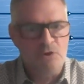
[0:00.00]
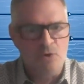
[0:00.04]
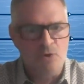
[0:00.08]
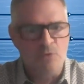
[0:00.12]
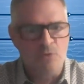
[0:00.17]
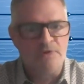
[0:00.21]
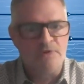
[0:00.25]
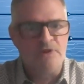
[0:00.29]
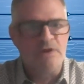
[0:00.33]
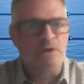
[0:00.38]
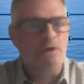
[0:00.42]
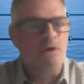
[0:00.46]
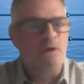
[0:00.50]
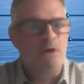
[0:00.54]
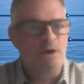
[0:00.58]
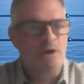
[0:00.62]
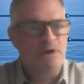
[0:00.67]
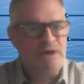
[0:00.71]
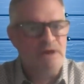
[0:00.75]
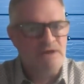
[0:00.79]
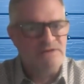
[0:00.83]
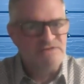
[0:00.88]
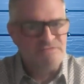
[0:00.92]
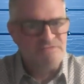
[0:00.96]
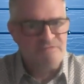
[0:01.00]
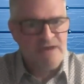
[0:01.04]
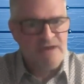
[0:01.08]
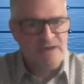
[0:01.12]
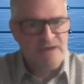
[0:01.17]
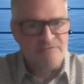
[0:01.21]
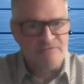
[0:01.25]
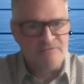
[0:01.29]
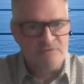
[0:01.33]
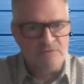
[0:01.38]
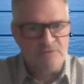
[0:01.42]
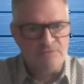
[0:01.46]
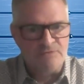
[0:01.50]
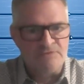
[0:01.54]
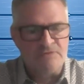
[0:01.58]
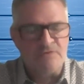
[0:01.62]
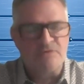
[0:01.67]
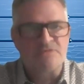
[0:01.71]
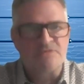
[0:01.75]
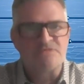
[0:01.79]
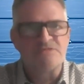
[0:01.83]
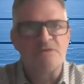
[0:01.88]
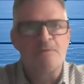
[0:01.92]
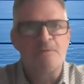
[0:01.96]
coating on HVAC
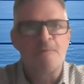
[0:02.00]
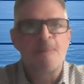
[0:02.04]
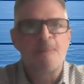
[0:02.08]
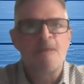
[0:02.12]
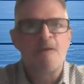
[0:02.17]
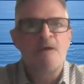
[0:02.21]
filters.